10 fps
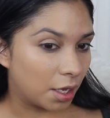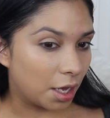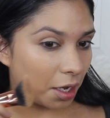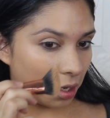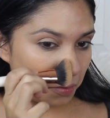
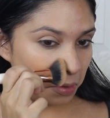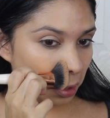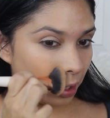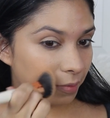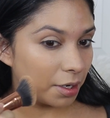It covered
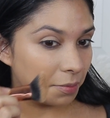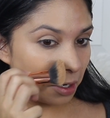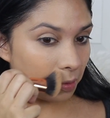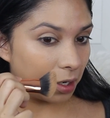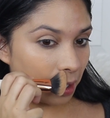up my
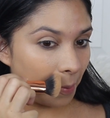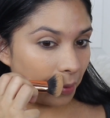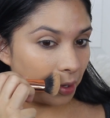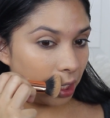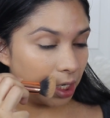birthmark
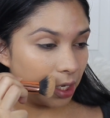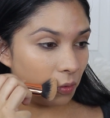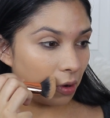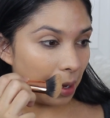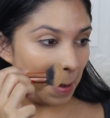pretty
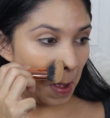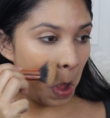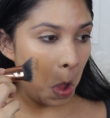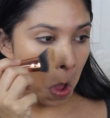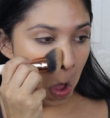well.